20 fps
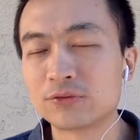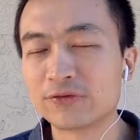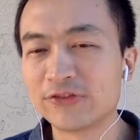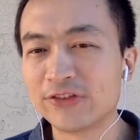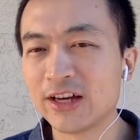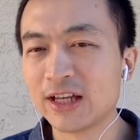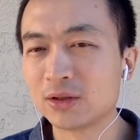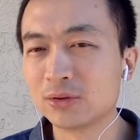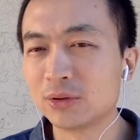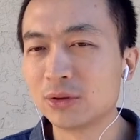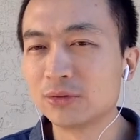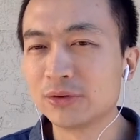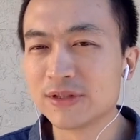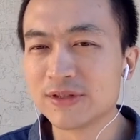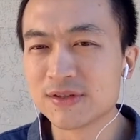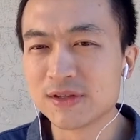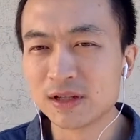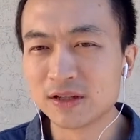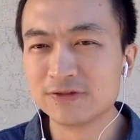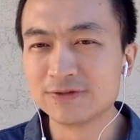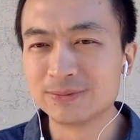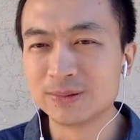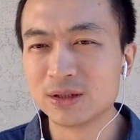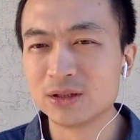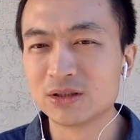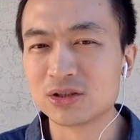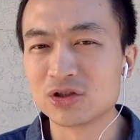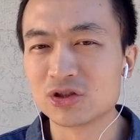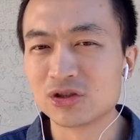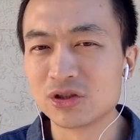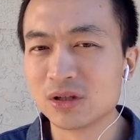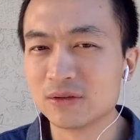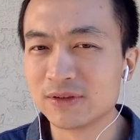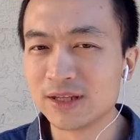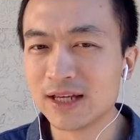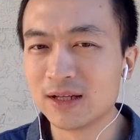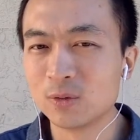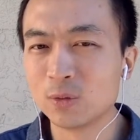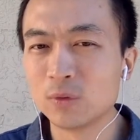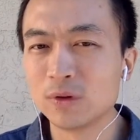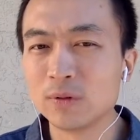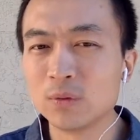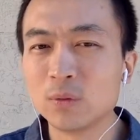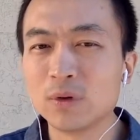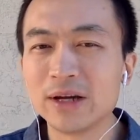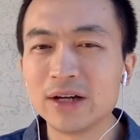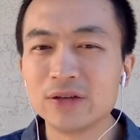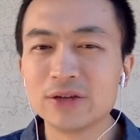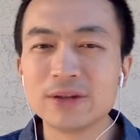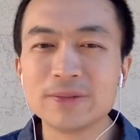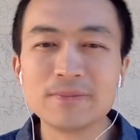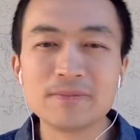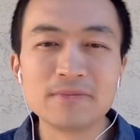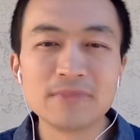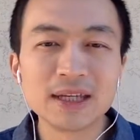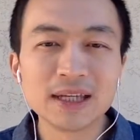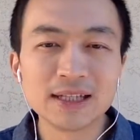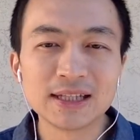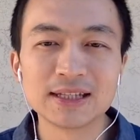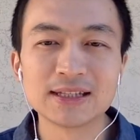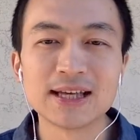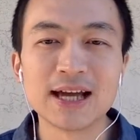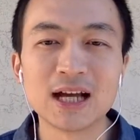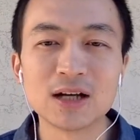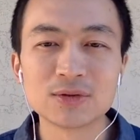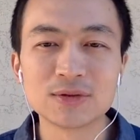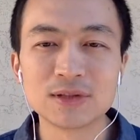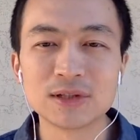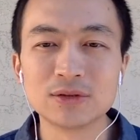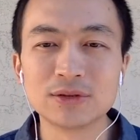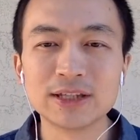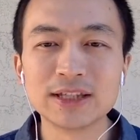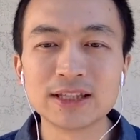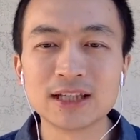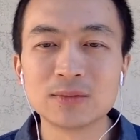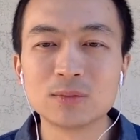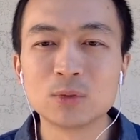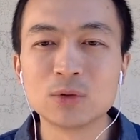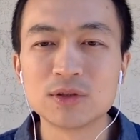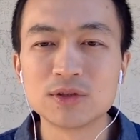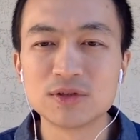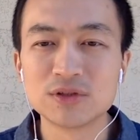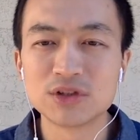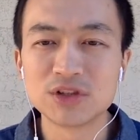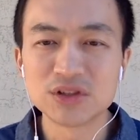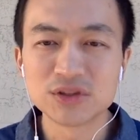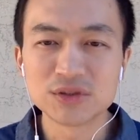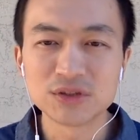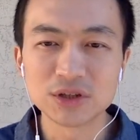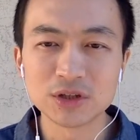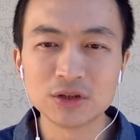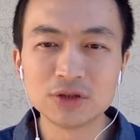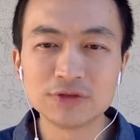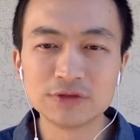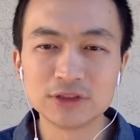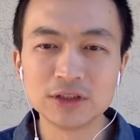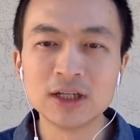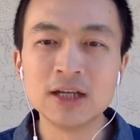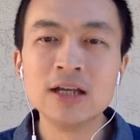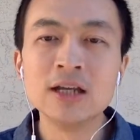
Federal Reserve Board showed that while the median household income was just over